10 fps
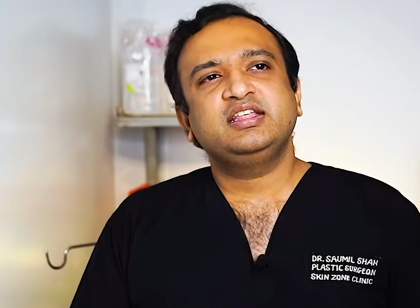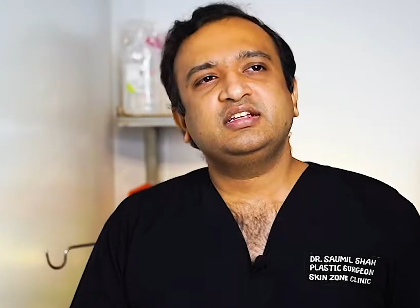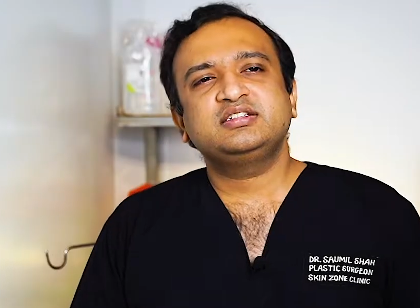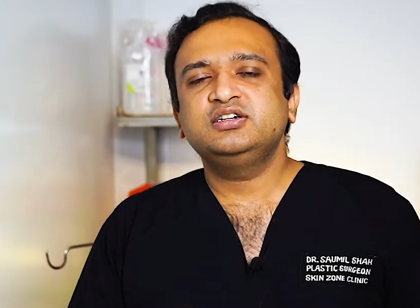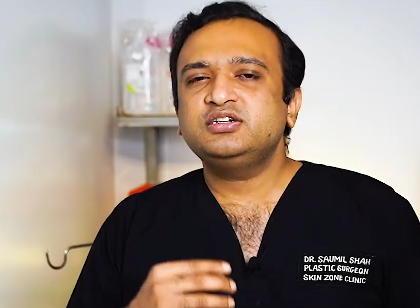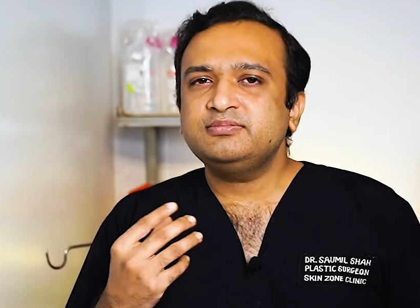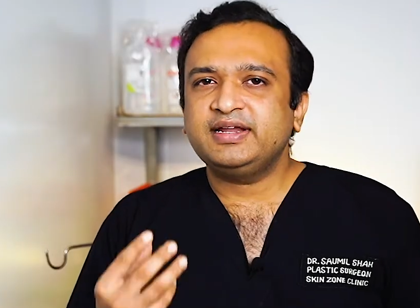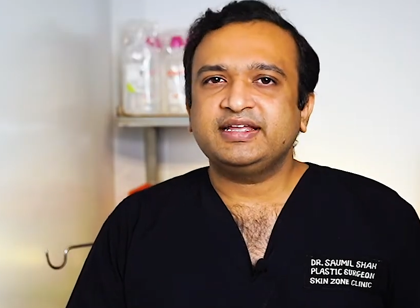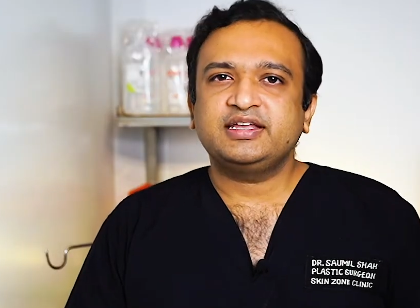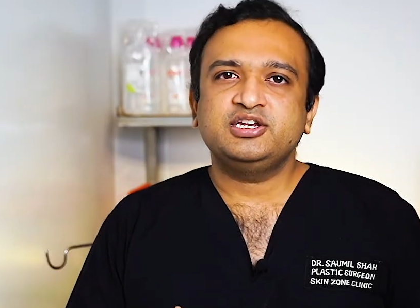are certain
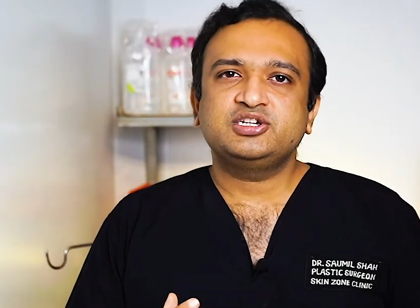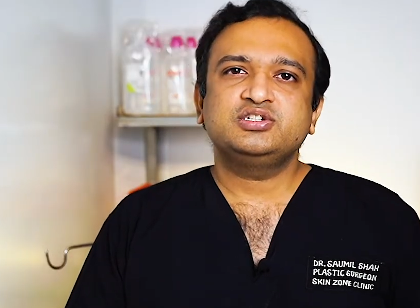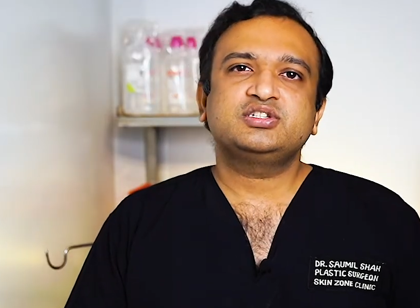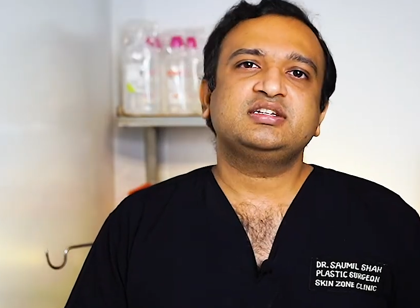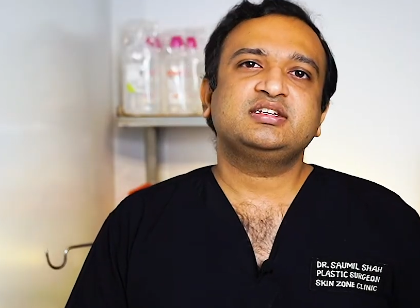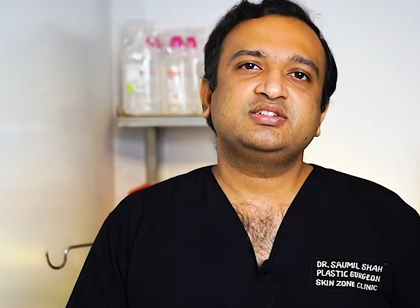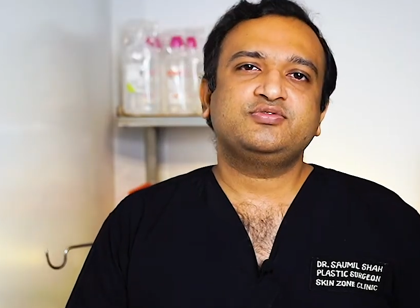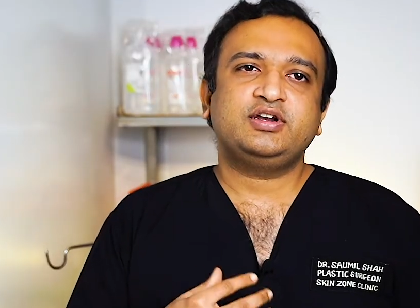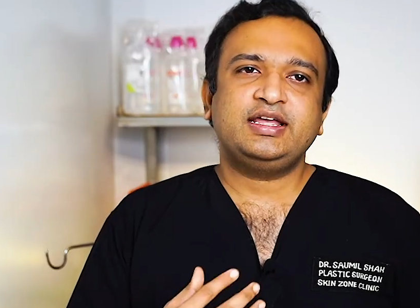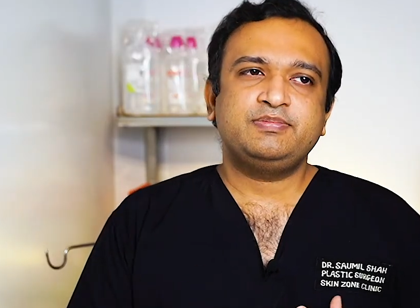medications such as
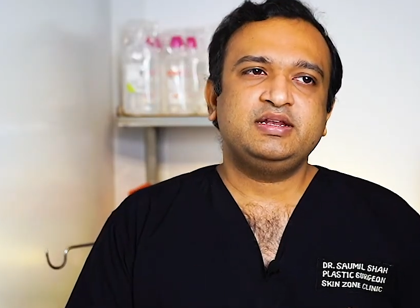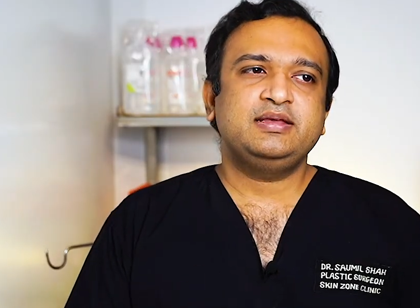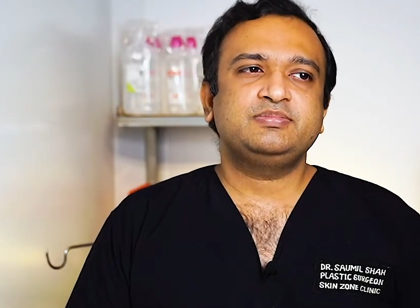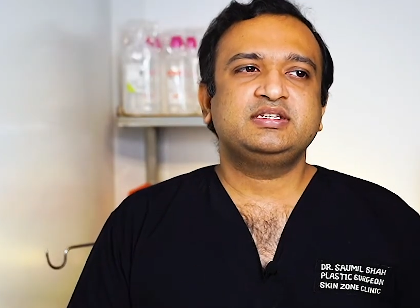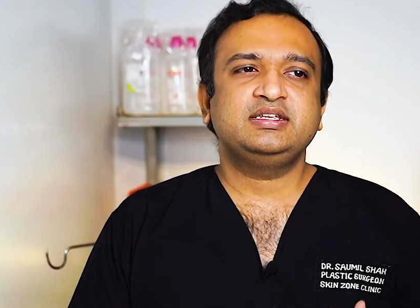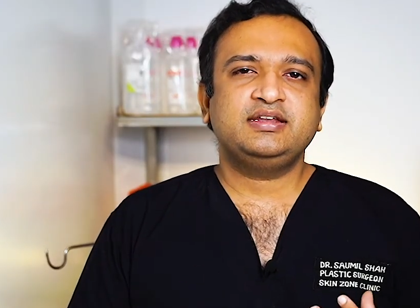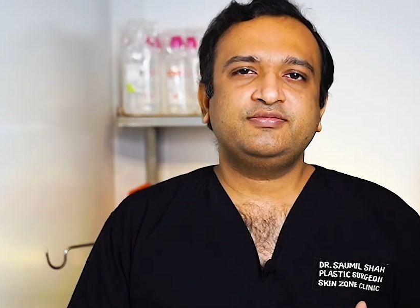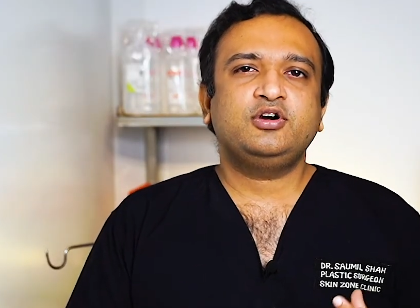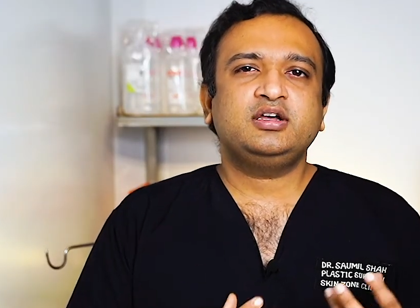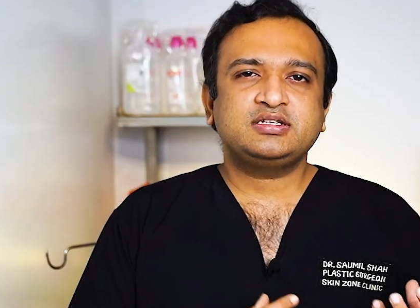for epilepsy and
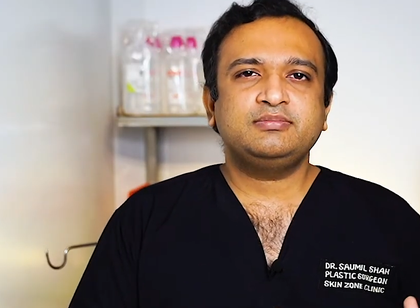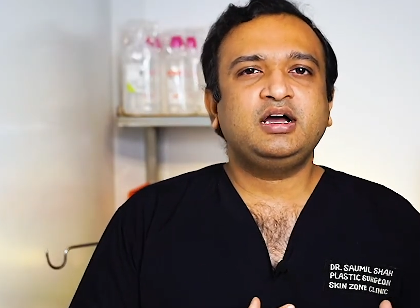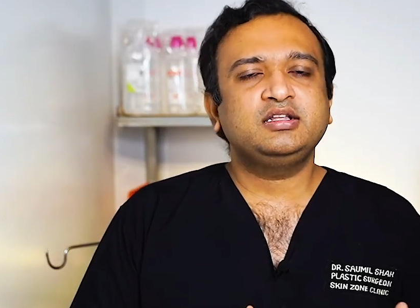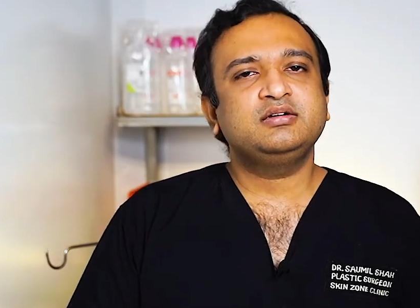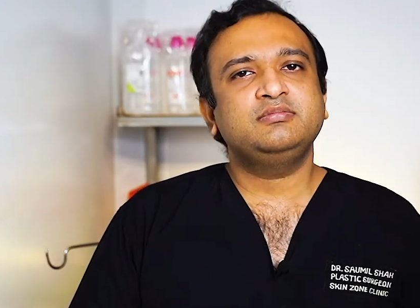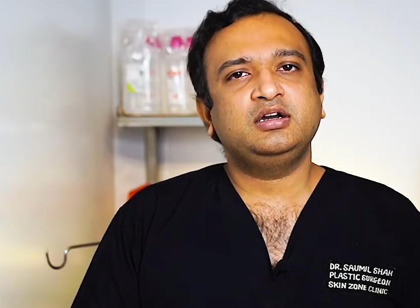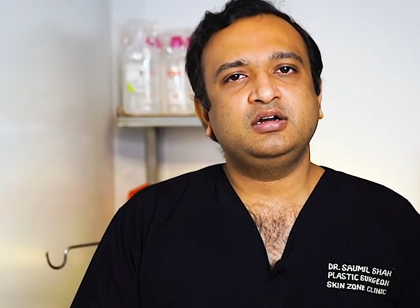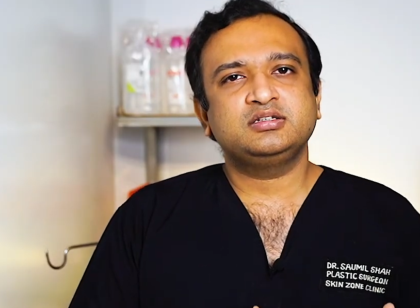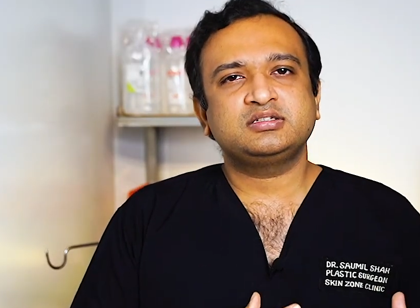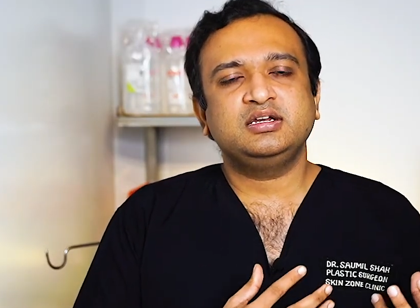for some
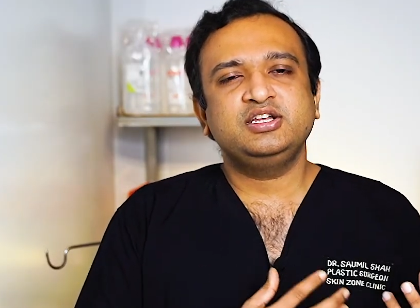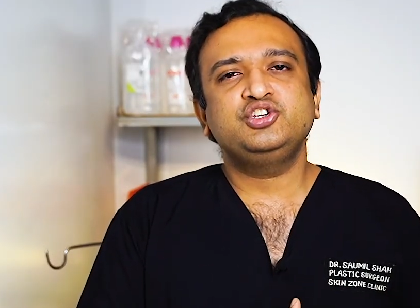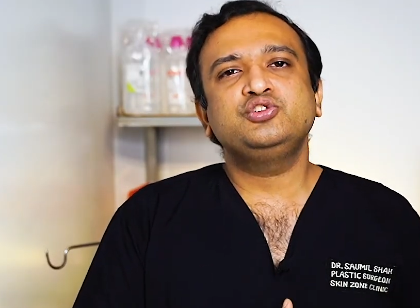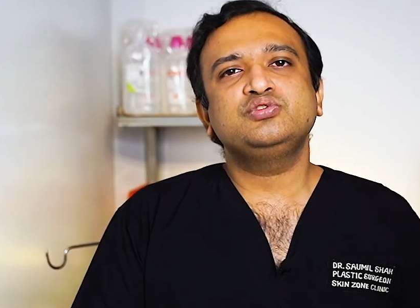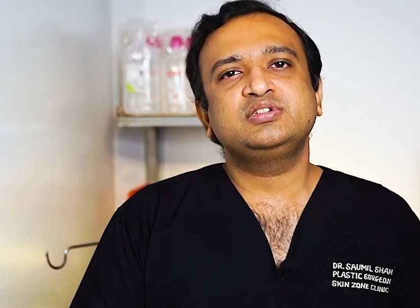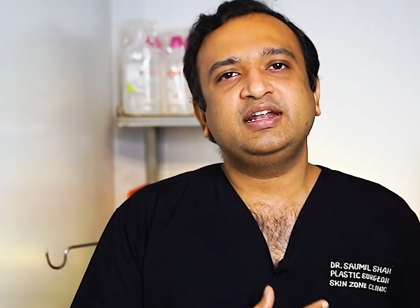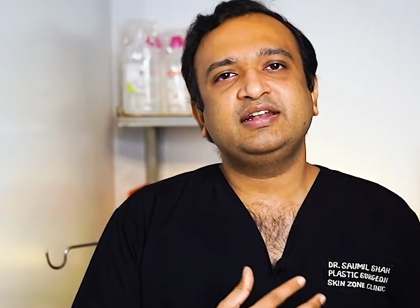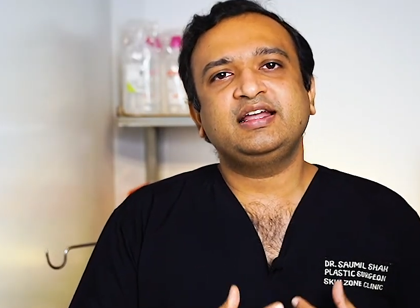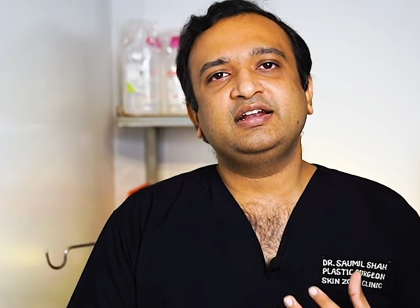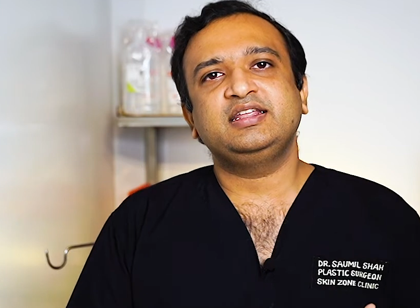other issues that
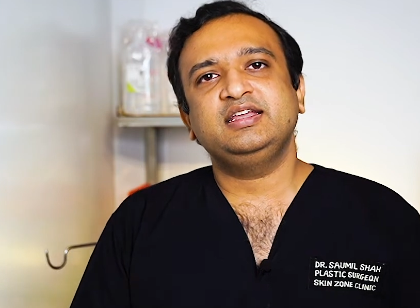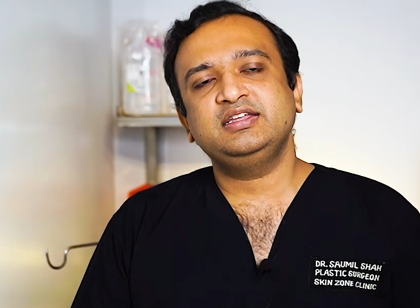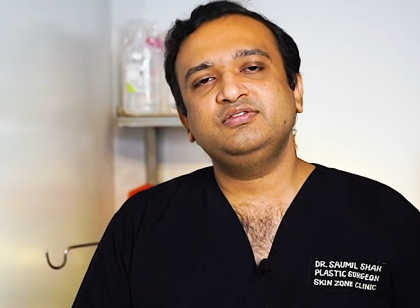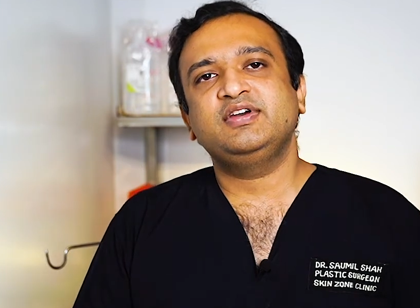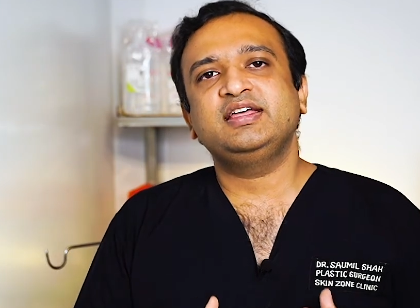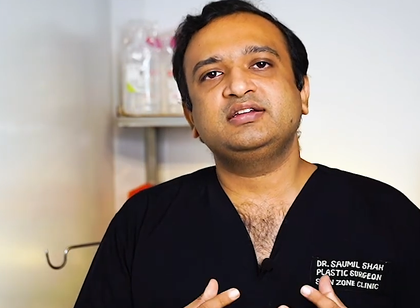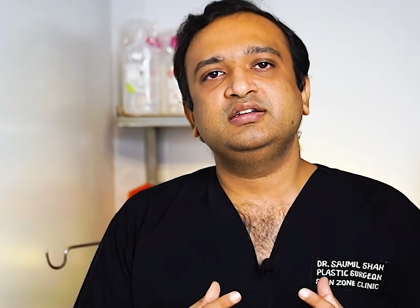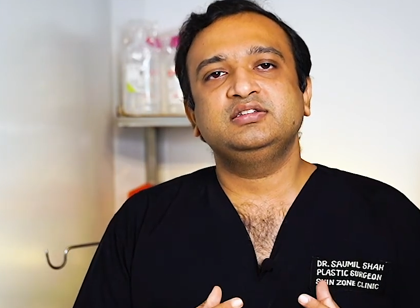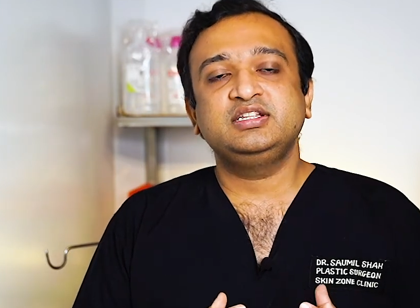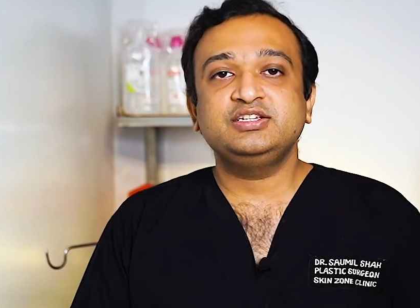they are taken where
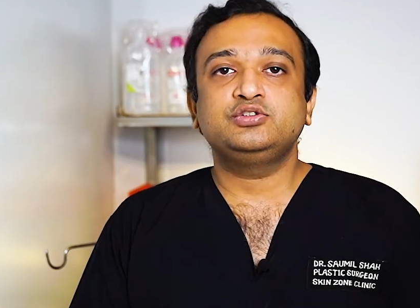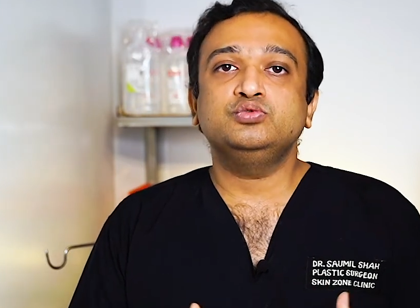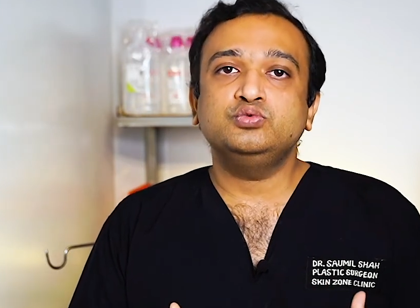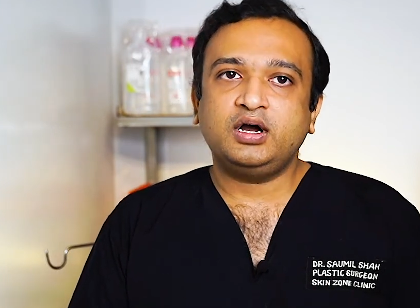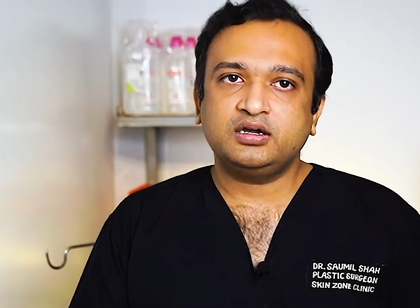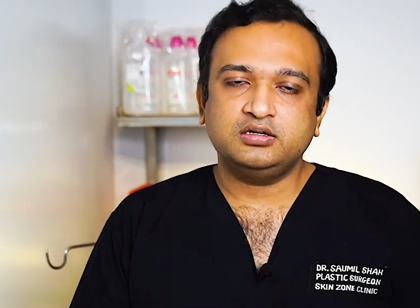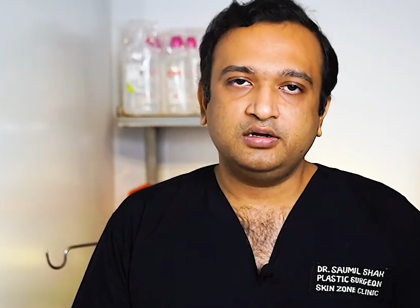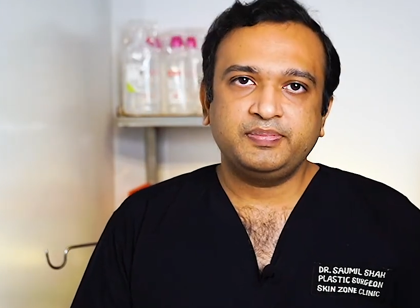these do occur.